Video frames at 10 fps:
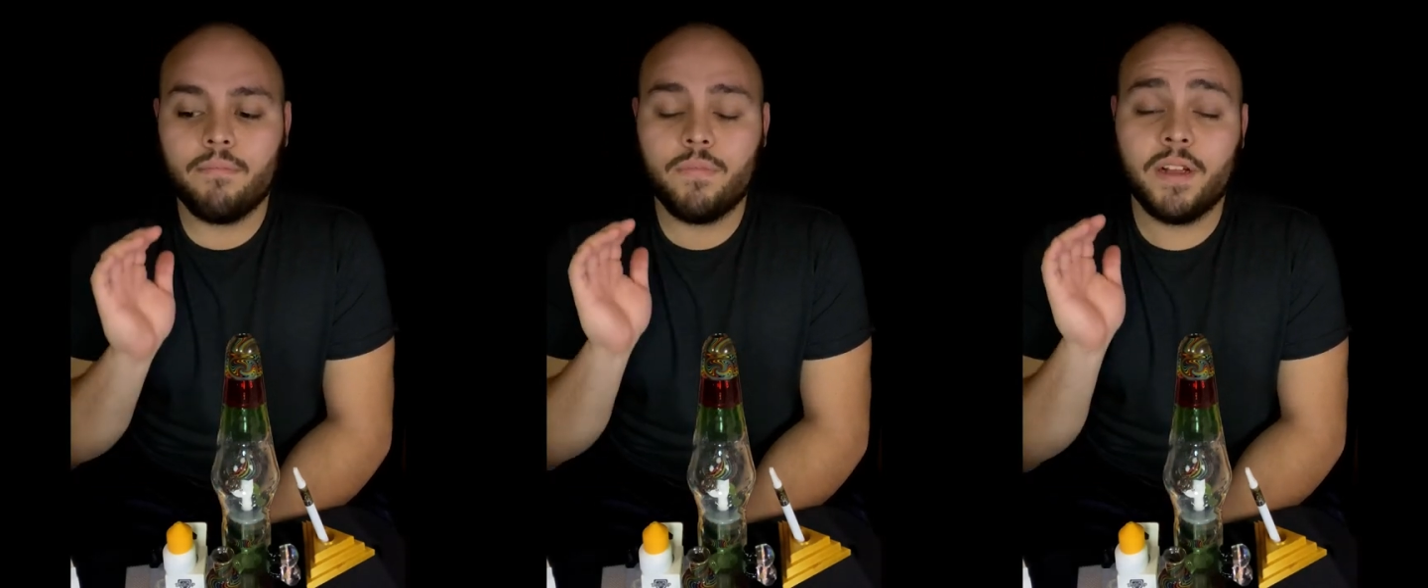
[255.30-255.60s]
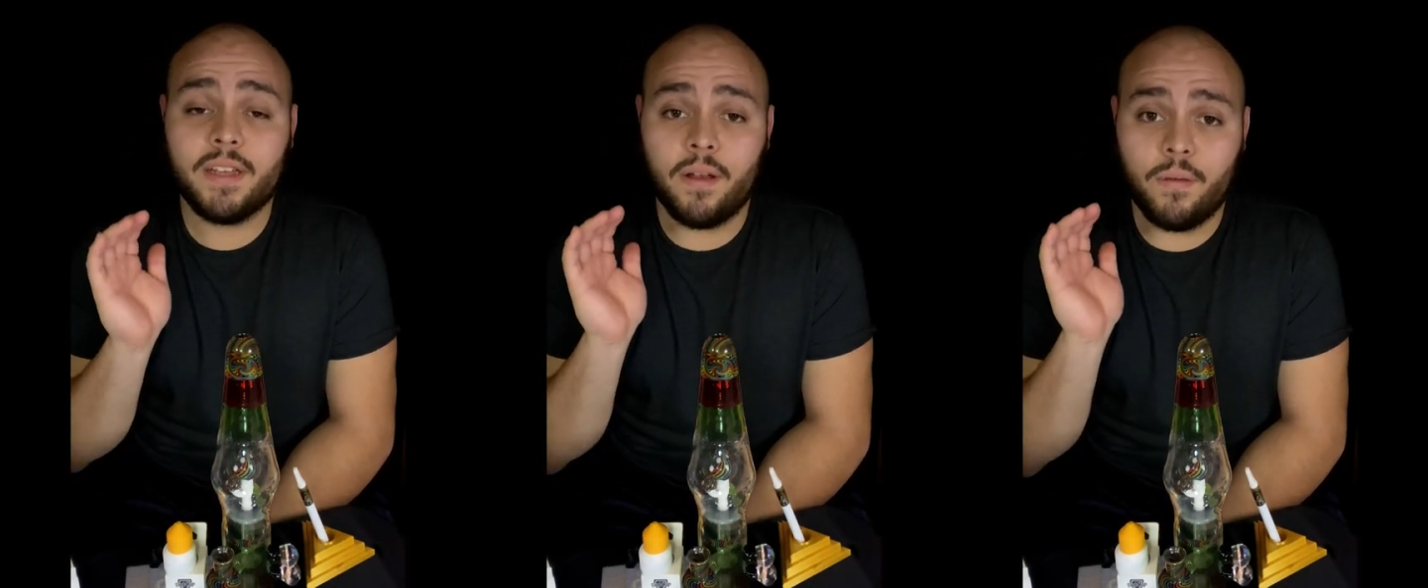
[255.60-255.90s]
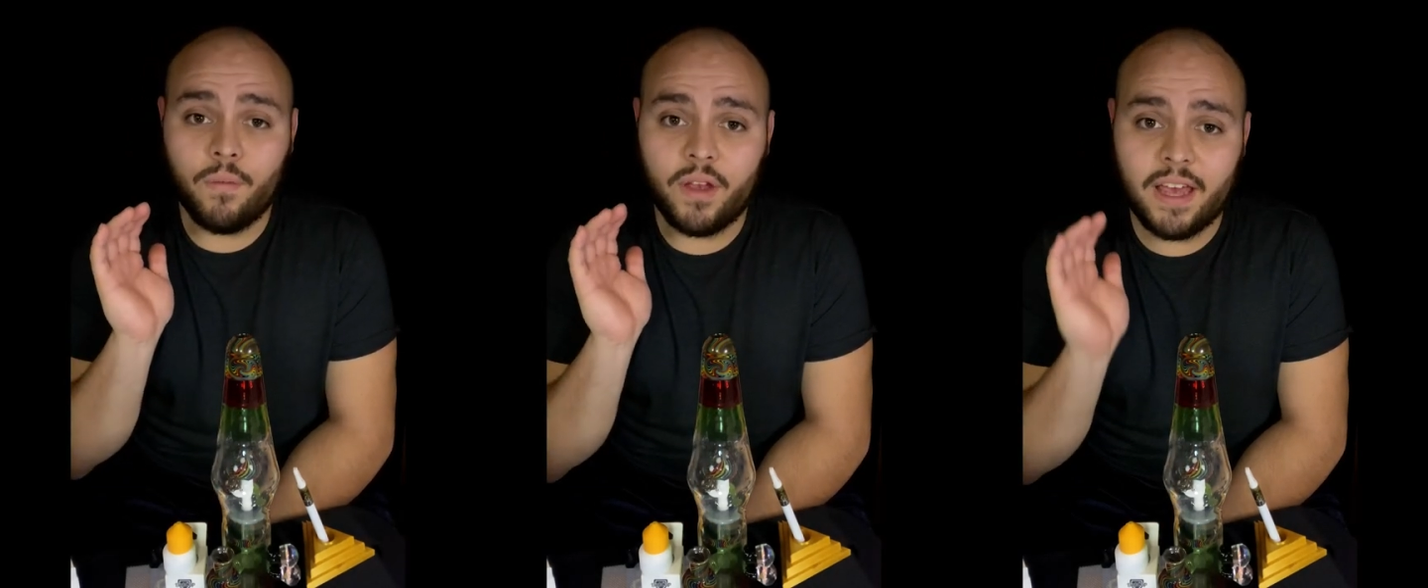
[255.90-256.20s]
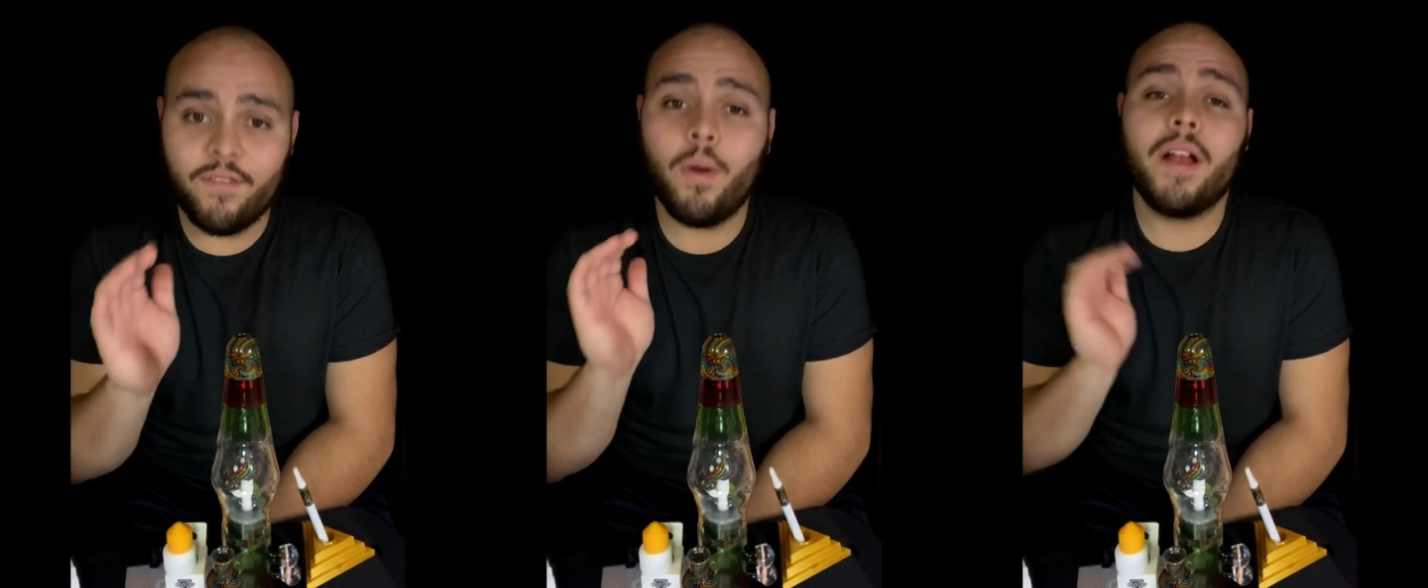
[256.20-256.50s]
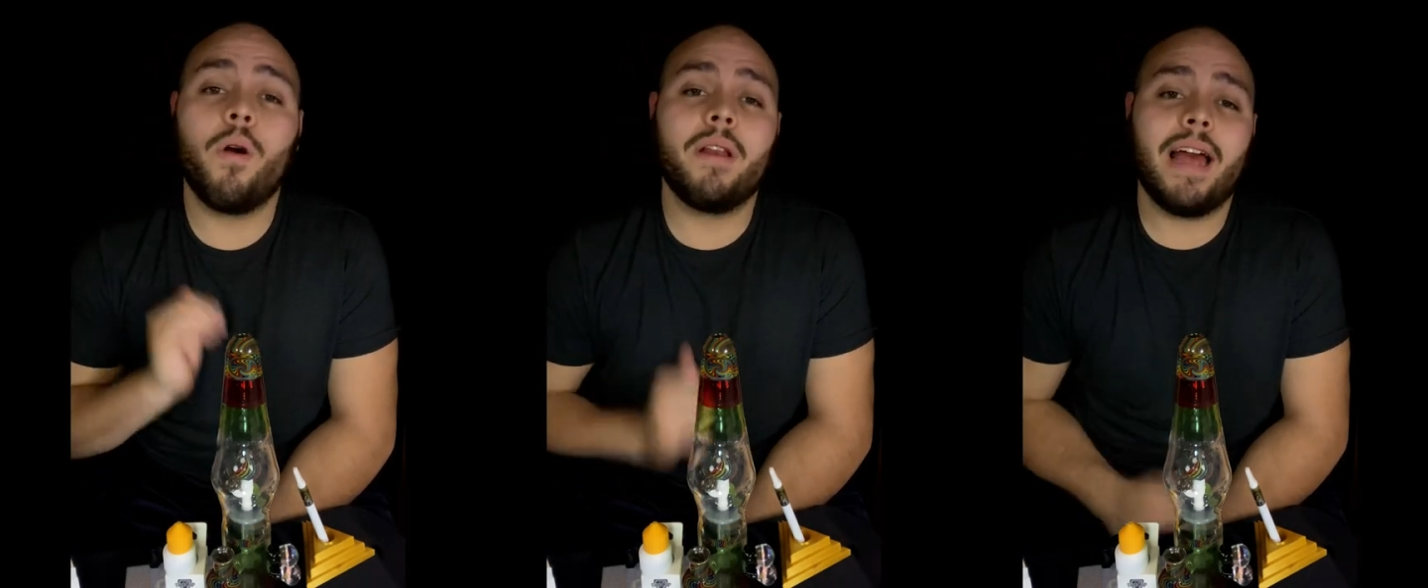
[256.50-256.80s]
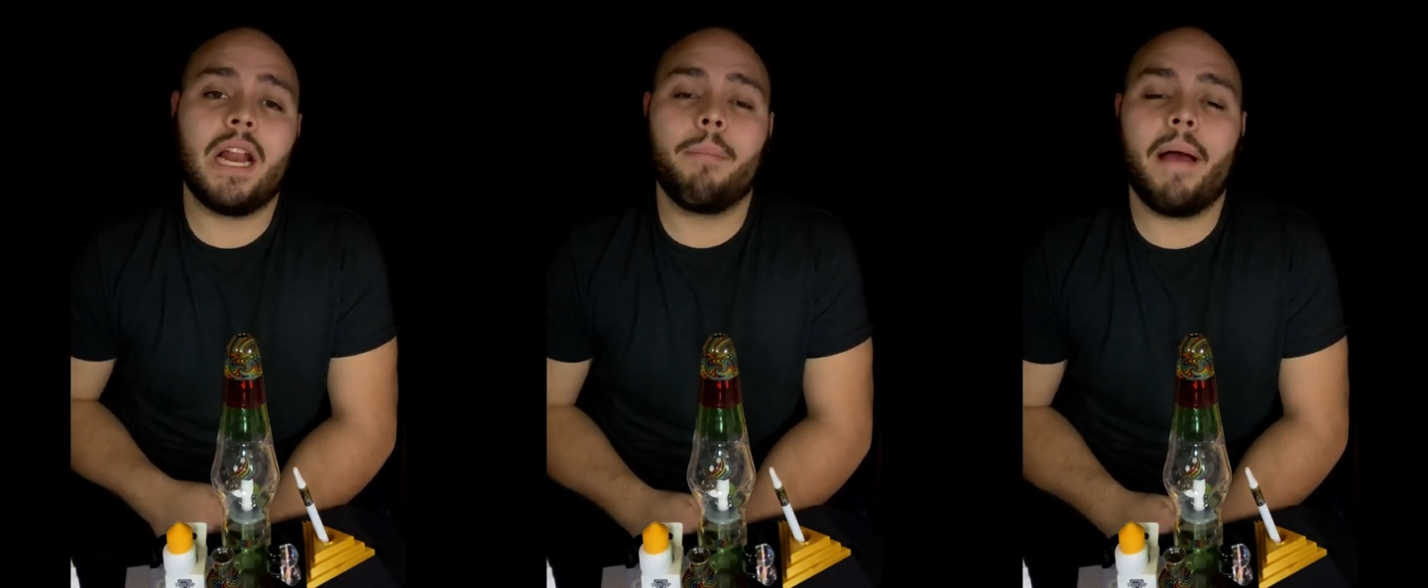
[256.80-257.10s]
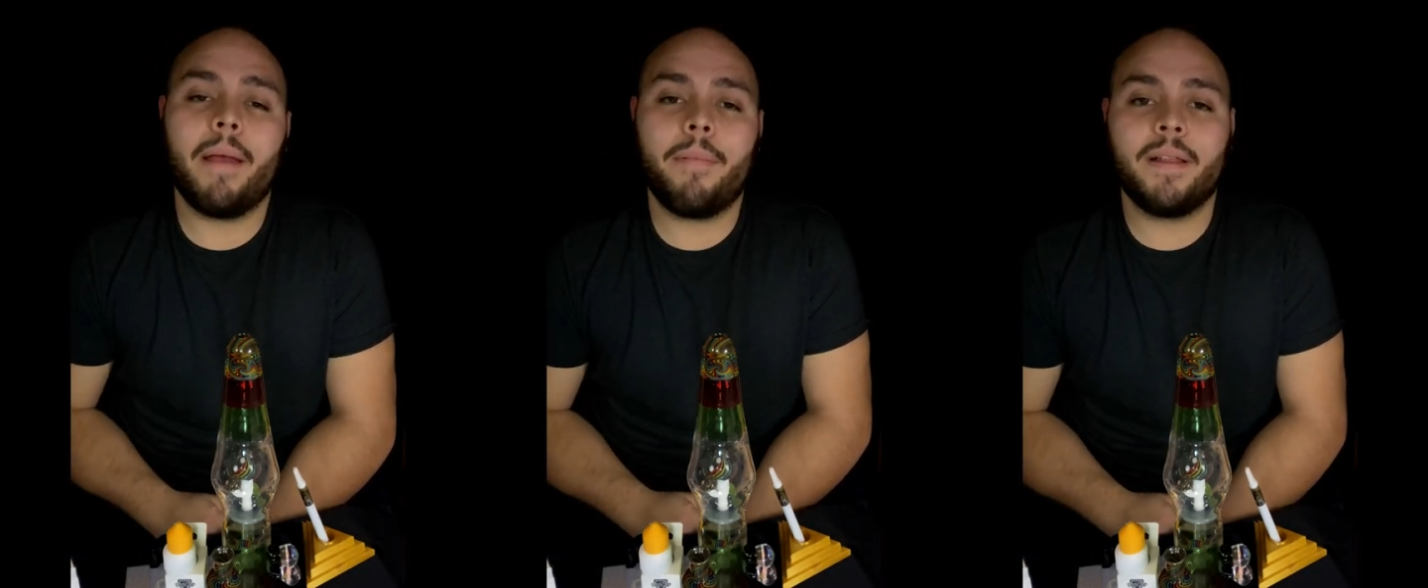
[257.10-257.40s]
There's a giveaway going down on
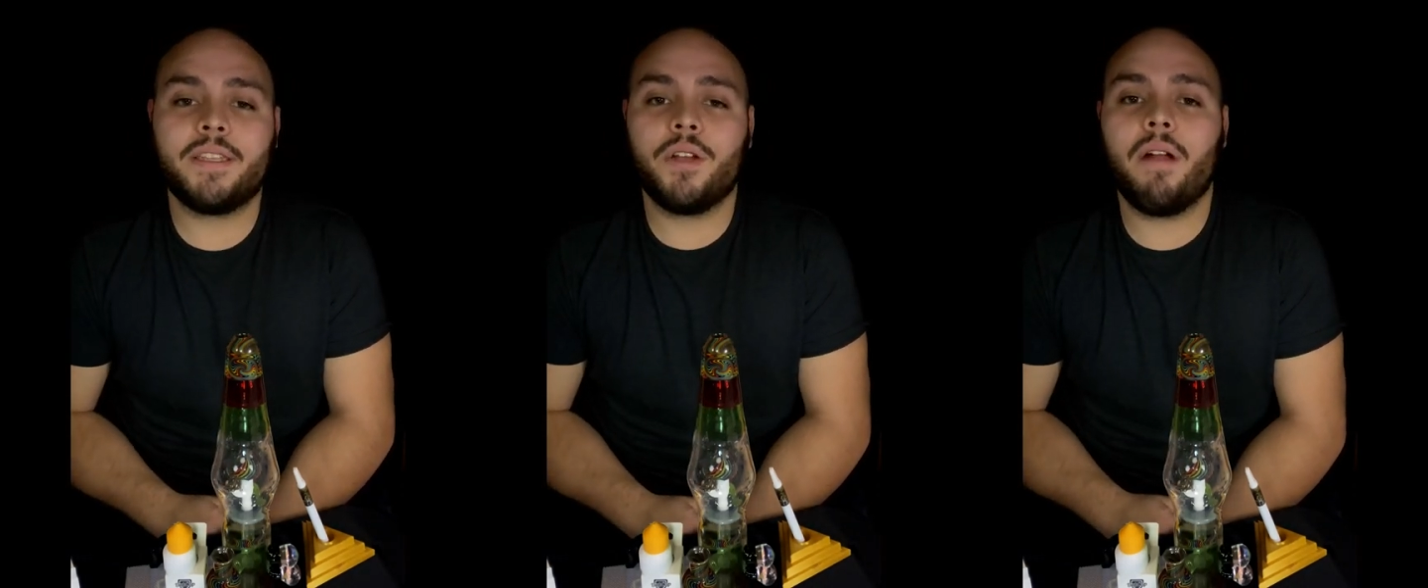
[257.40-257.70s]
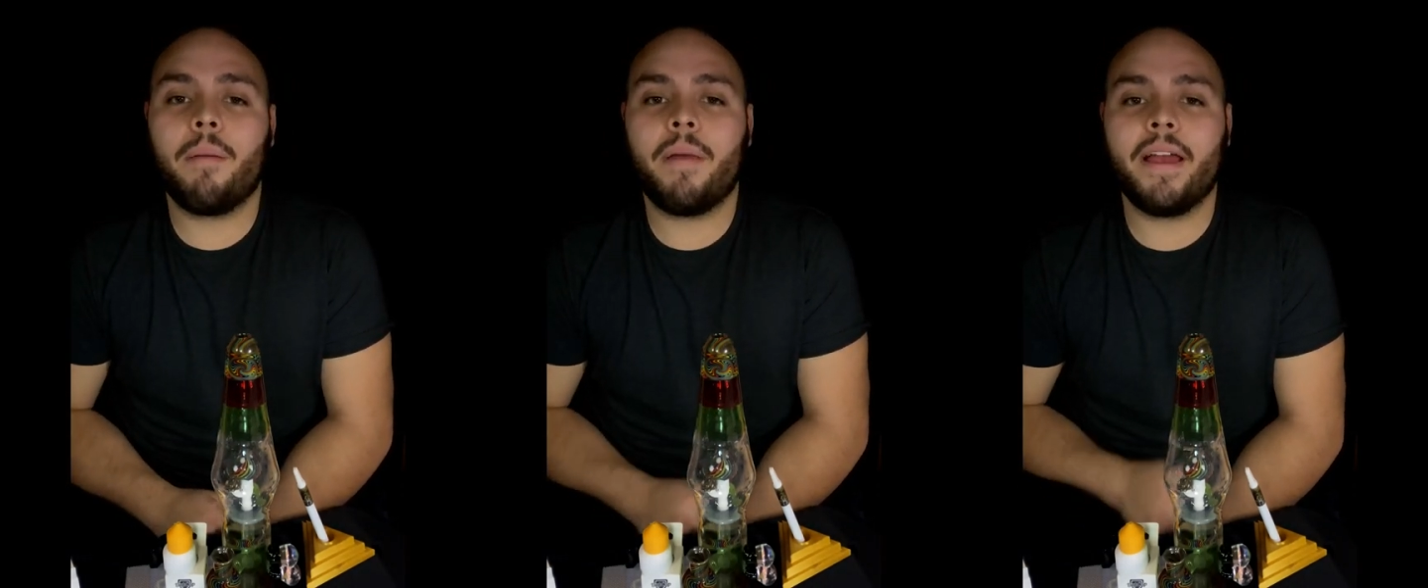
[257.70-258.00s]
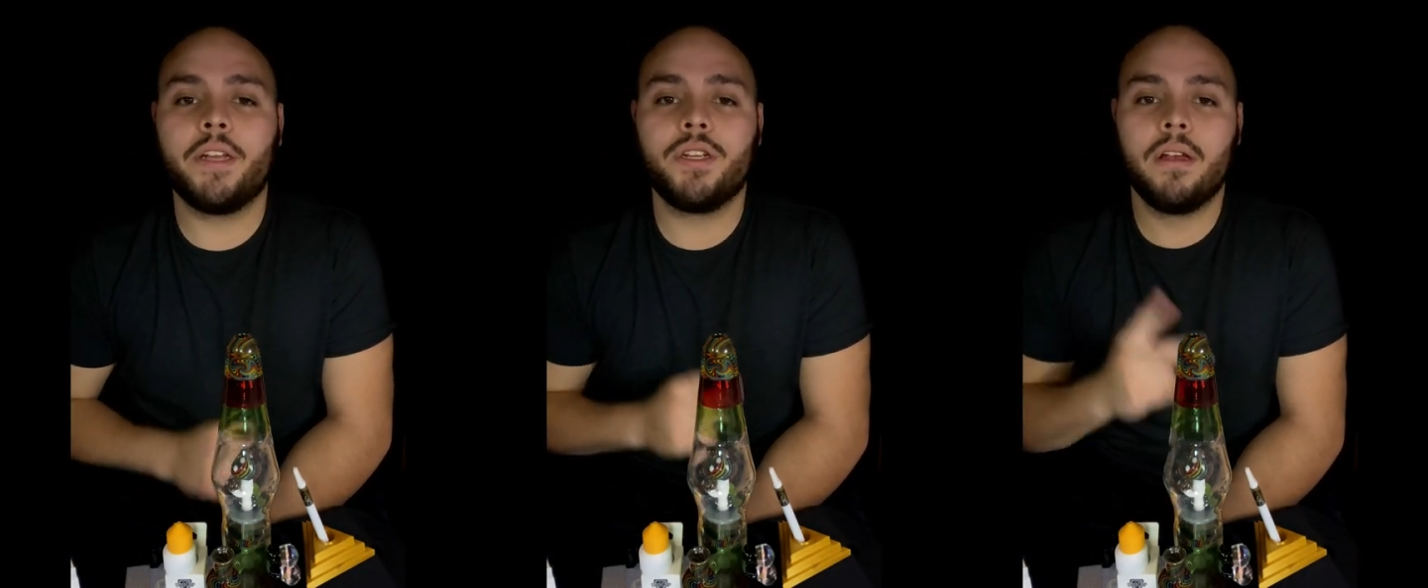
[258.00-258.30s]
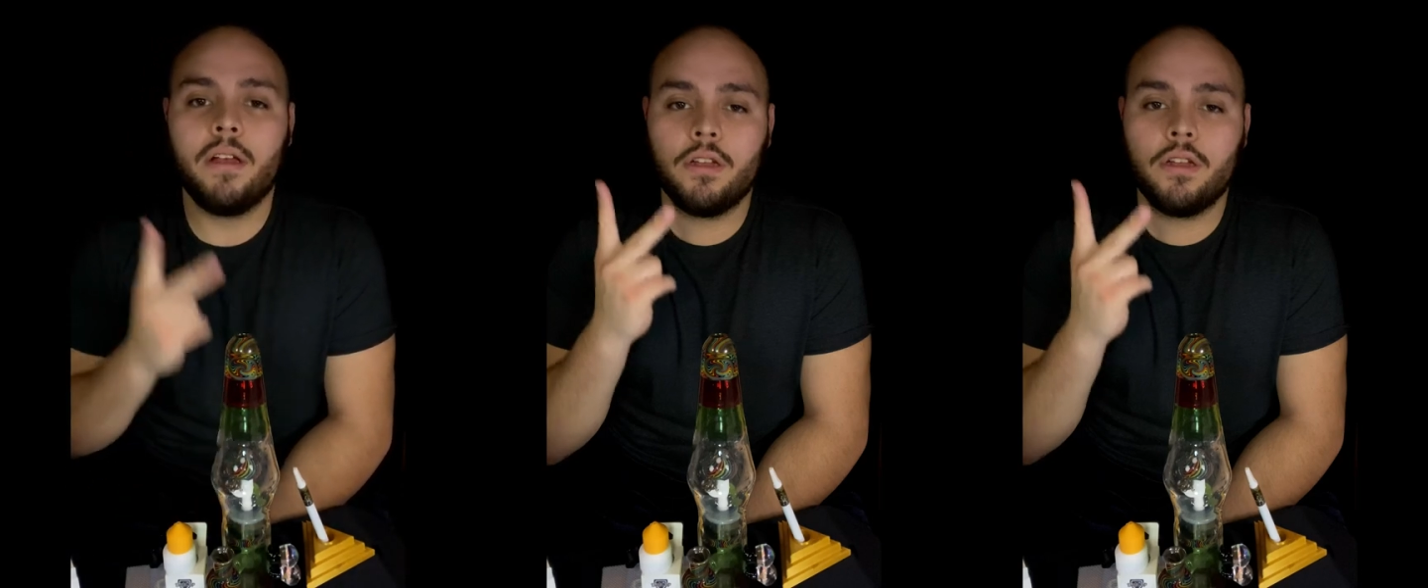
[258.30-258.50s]
my Instagram page.